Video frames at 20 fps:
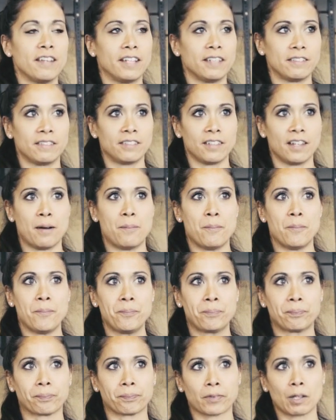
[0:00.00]
that,
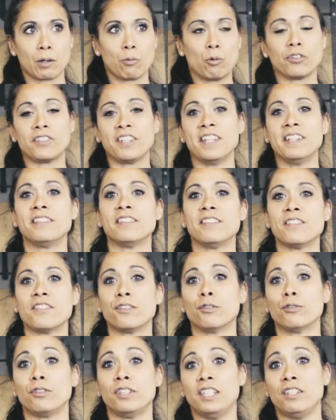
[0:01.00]

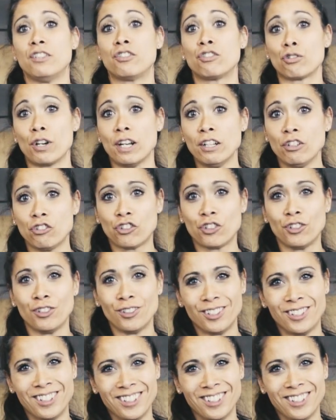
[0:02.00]
tendons don't need stretch.